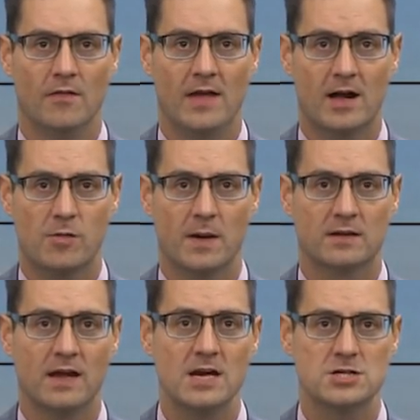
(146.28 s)
The
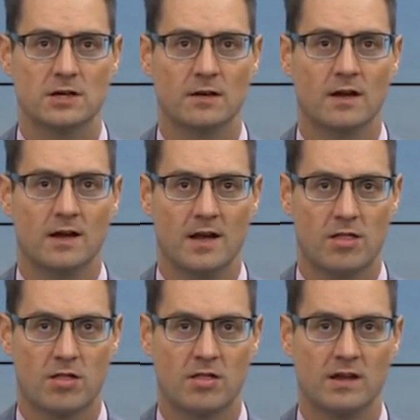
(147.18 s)
expectation is
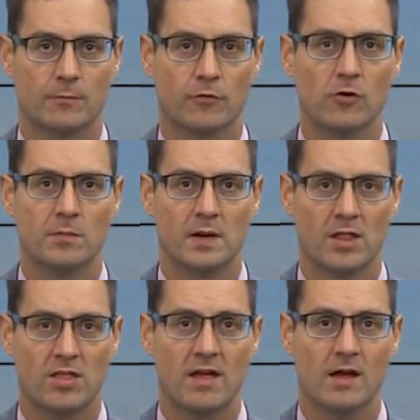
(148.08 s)
to see improvement in
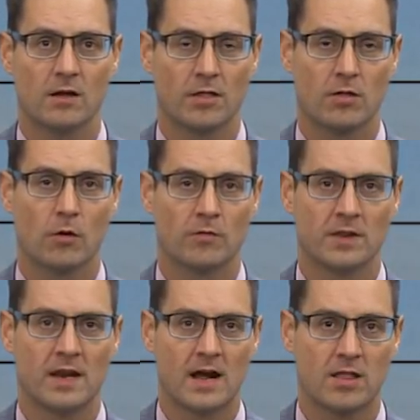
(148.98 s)
sales over
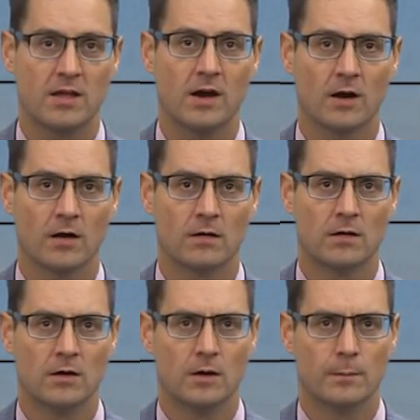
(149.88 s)
the next year,
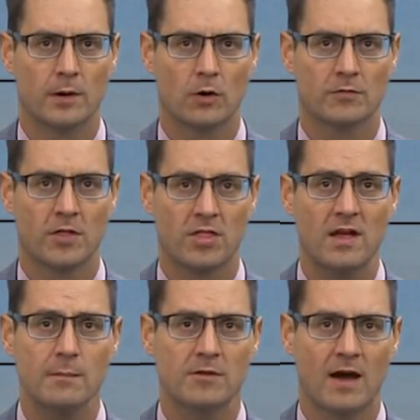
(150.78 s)
but over the
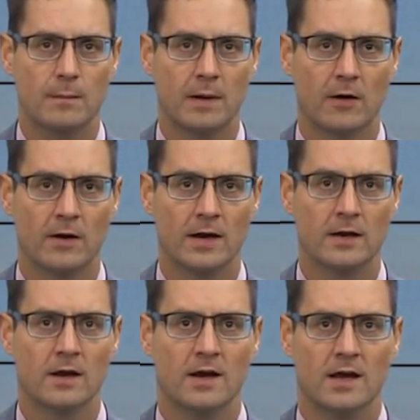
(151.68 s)
same time
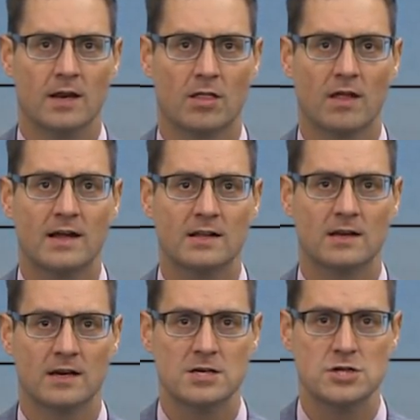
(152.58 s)
period, it is likely
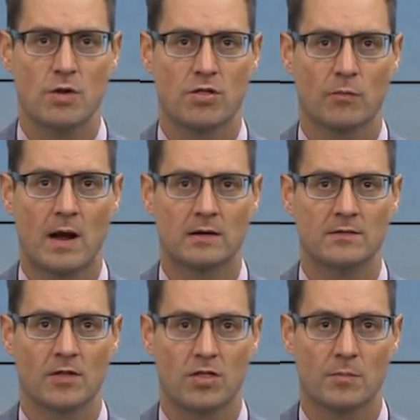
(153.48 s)
that issues
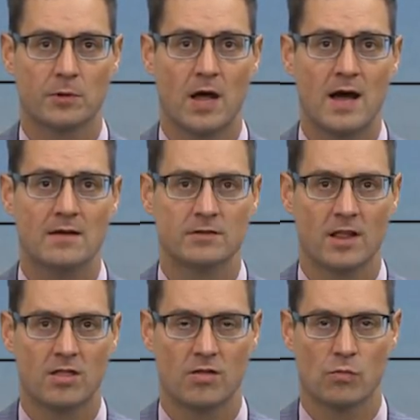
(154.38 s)
surrounding the supply of
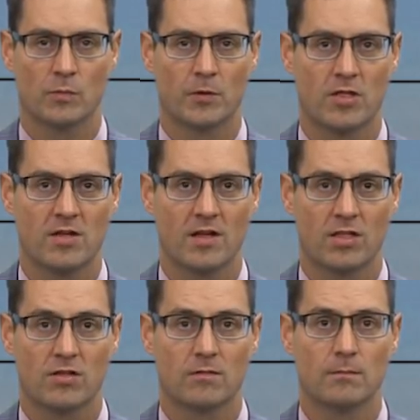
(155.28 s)
listings will
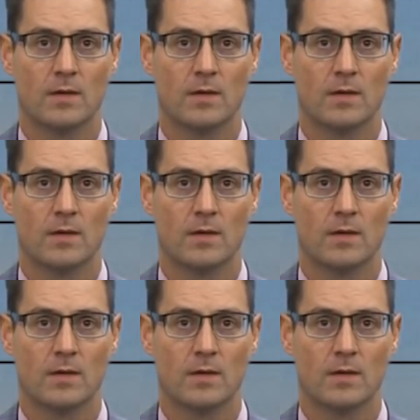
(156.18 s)
persist.